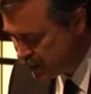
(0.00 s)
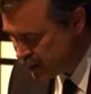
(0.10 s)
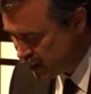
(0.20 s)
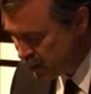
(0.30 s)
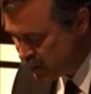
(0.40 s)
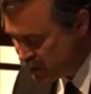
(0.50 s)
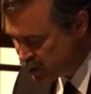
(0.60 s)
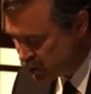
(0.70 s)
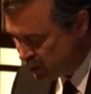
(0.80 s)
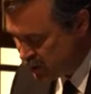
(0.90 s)
in our
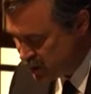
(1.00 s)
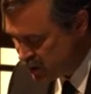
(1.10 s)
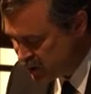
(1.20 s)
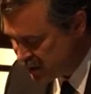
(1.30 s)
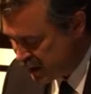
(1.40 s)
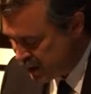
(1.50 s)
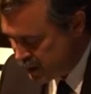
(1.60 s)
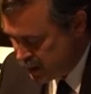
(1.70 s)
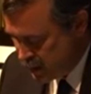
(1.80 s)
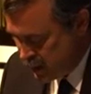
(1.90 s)
industry is
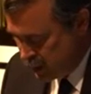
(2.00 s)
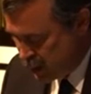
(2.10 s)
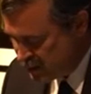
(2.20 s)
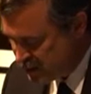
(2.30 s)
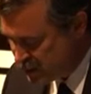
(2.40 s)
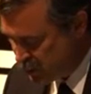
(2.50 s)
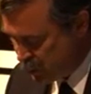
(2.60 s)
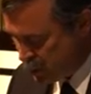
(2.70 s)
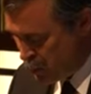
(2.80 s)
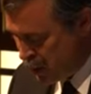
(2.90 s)
a license to
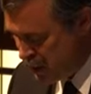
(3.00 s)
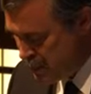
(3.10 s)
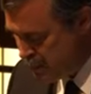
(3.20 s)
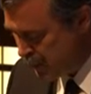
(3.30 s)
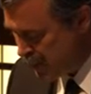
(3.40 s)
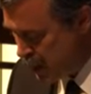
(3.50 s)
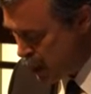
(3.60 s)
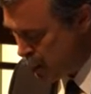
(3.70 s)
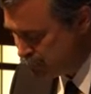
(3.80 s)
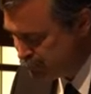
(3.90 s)
print money.
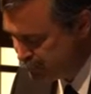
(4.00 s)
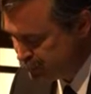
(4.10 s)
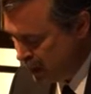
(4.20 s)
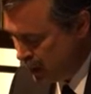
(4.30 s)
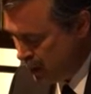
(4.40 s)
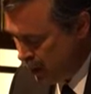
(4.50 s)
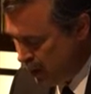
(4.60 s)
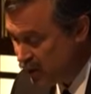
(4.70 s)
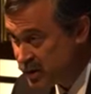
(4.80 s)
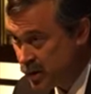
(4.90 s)
I
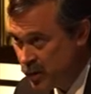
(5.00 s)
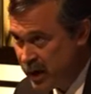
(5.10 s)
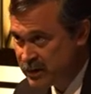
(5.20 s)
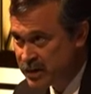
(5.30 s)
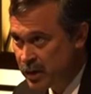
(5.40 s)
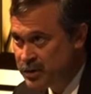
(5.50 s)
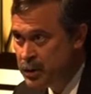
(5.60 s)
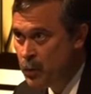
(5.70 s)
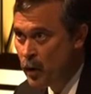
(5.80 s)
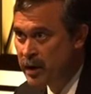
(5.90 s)
also got to start
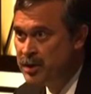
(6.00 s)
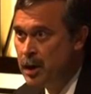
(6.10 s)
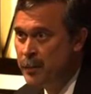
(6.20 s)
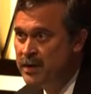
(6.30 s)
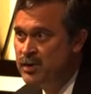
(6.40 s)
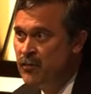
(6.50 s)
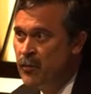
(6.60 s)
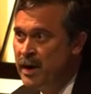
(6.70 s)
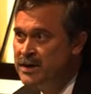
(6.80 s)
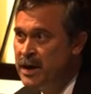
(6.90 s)
2 mortgage companies over
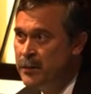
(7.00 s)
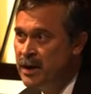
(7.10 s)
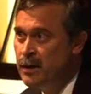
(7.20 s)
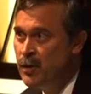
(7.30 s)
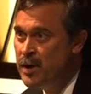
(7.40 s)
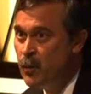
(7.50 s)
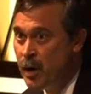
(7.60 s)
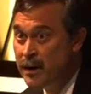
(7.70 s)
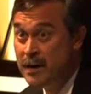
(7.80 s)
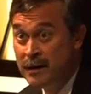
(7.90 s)
my time, including
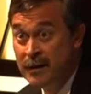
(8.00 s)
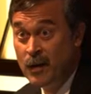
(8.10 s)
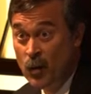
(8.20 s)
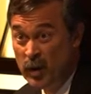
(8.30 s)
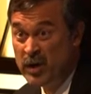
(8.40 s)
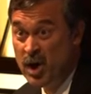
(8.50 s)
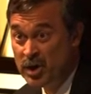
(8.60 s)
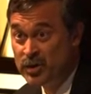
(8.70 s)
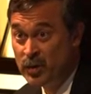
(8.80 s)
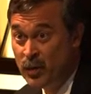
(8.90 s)
one with
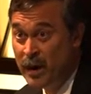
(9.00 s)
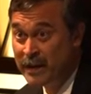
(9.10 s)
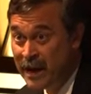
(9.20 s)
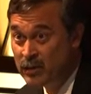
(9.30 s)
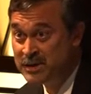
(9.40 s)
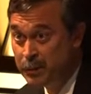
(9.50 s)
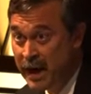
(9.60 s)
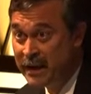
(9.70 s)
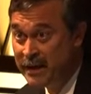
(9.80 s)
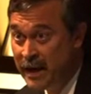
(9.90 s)
Countrywide. That was a
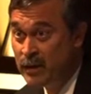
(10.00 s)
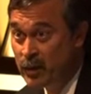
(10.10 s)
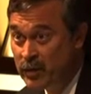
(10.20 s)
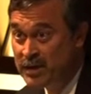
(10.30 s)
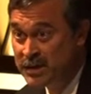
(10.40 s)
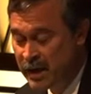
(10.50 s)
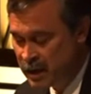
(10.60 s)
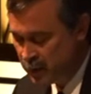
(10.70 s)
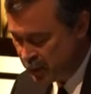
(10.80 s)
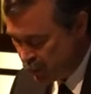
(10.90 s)
bad day when we
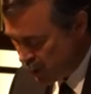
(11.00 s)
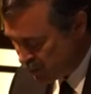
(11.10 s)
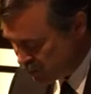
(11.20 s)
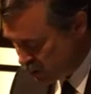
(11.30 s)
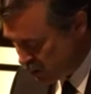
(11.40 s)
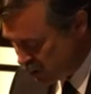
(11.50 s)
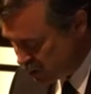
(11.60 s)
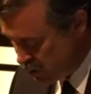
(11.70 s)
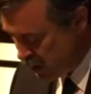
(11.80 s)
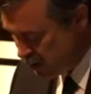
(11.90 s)
decided to be partners with
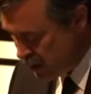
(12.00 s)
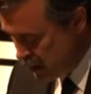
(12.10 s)
Countrywide.